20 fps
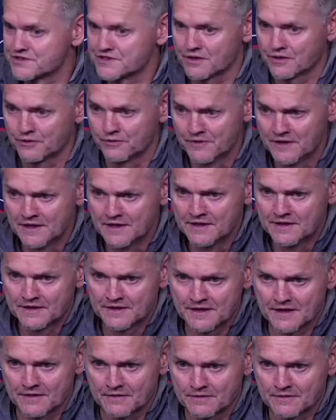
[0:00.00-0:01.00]
So
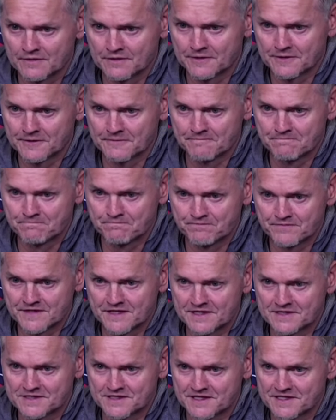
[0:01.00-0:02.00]
yeah, um,
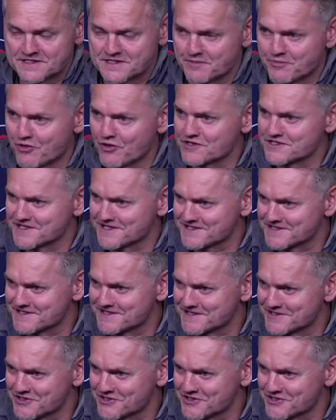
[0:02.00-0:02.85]
it's a process.